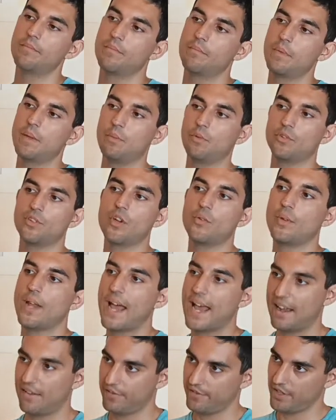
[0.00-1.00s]
People don't
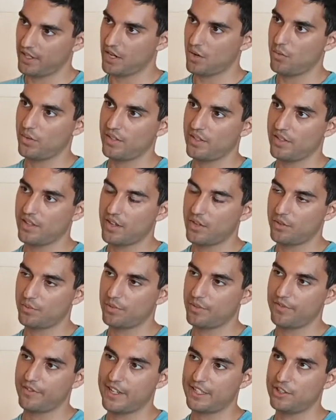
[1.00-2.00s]
have to go into those
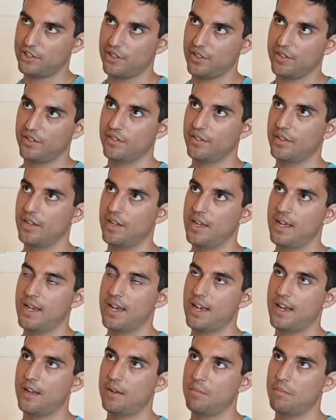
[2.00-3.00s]
professions,
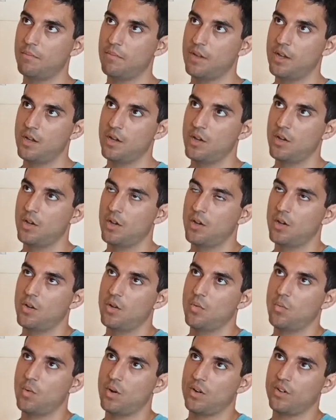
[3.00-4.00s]

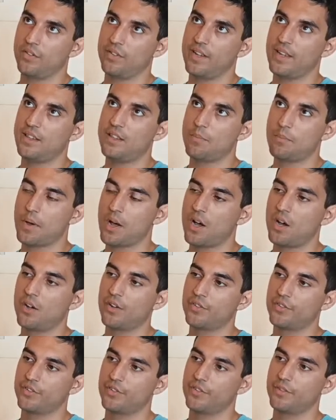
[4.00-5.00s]
whereas in the
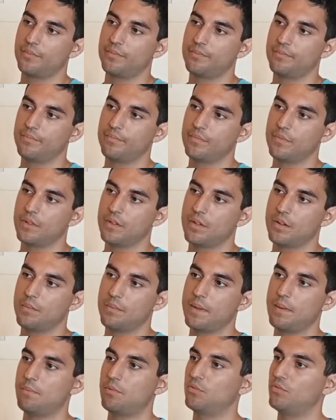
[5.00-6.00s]
past
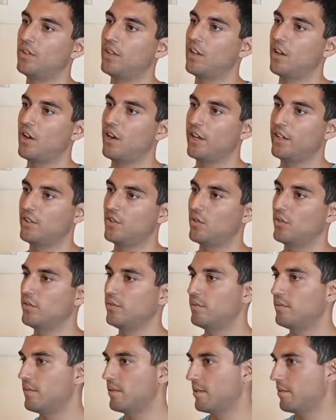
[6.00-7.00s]
people relied
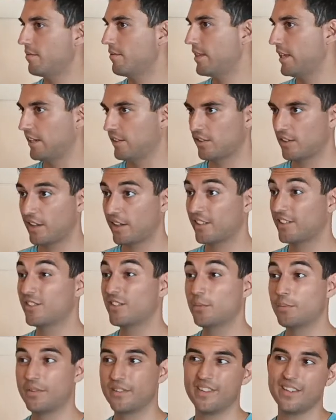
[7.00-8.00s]
on things like
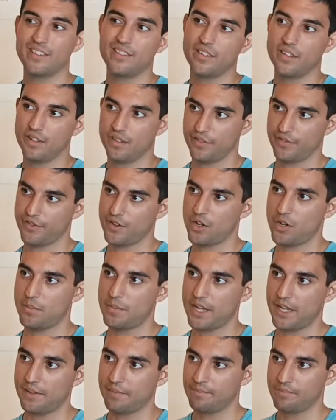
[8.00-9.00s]
subsistence
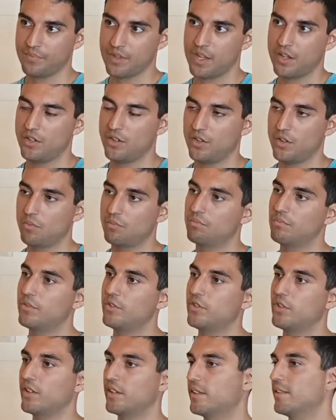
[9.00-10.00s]
farming,
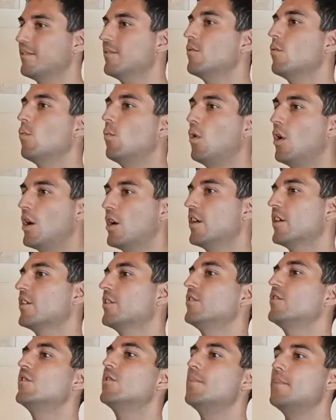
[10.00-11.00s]
to work
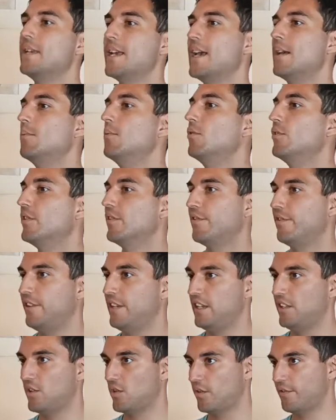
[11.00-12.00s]
to be able to
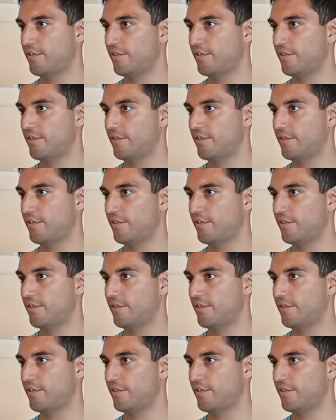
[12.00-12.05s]
feed your